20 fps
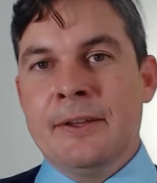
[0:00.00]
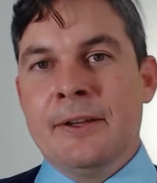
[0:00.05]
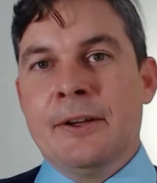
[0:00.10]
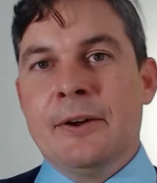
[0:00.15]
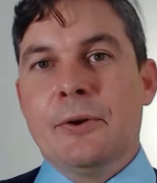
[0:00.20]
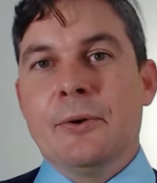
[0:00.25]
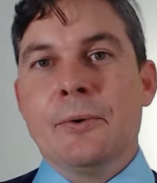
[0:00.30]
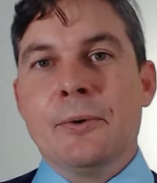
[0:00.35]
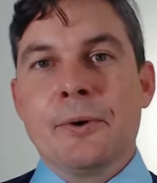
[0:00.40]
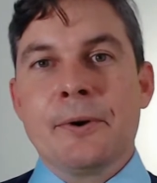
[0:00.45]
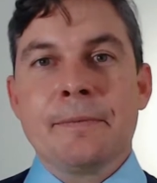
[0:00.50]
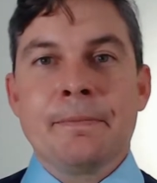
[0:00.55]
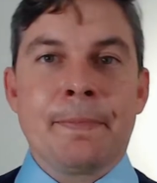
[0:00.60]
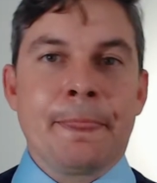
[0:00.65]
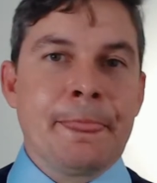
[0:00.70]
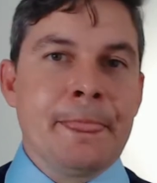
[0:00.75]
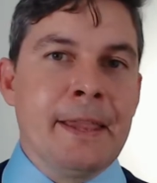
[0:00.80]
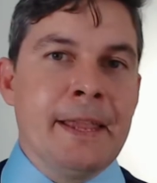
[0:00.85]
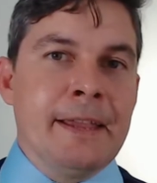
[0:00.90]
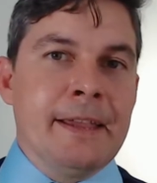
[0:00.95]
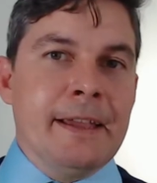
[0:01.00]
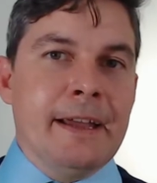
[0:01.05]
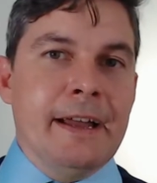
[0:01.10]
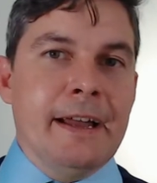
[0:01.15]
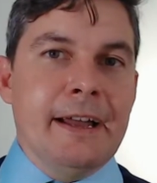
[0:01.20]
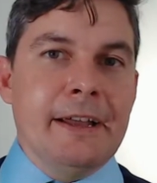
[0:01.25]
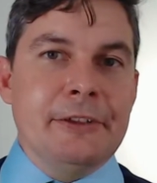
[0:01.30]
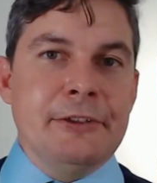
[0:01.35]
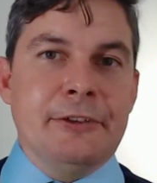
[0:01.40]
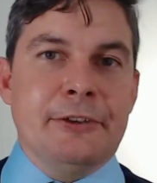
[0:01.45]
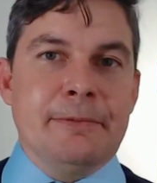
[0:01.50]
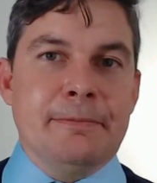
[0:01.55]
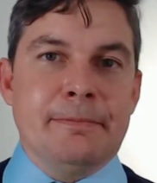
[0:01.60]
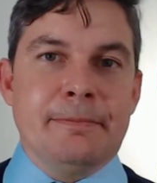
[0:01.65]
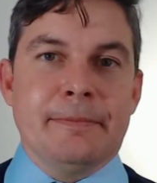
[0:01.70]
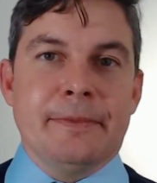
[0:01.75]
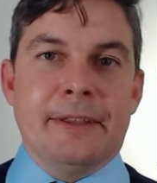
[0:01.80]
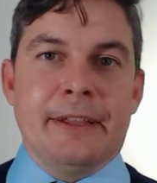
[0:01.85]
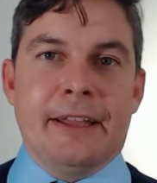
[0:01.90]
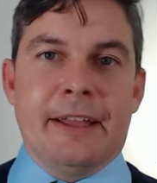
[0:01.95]
or you
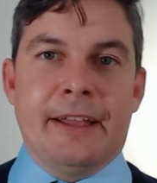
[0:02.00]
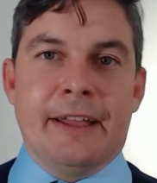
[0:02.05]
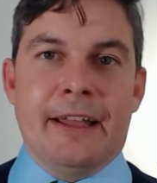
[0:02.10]
can